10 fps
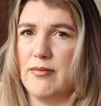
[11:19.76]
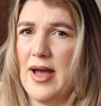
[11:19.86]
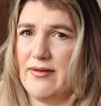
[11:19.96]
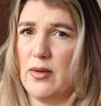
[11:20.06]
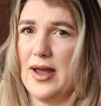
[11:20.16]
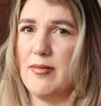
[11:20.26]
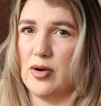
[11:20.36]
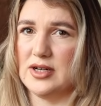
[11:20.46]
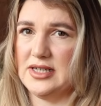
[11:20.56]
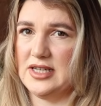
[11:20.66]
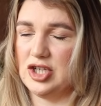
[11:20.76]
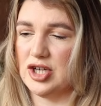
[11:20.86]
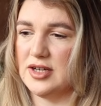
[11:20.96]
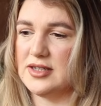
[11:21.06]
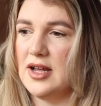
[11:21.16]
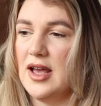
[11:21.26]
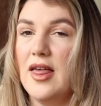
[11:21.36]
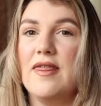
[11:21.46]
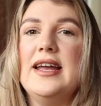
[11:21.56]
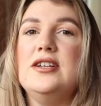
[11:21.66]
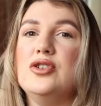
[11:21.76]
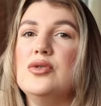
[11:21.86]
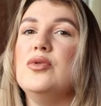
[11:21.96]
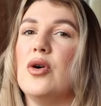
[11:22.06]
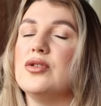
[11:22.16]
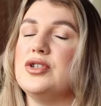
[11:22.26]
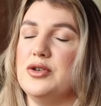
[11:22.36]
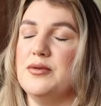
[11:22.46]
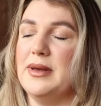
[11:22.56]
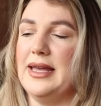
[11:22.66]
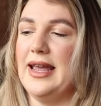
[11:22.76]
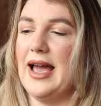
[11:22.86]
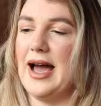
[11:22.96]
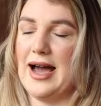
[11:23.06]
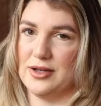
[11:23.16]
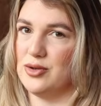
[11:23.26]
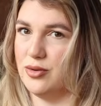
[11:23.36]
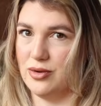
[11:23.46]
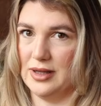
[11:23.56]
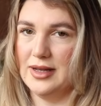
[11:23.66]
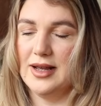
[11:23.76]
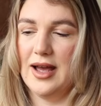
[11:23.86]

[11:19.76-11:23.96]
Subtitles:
heavyweight boxy t-shirts. They do not suit me at all.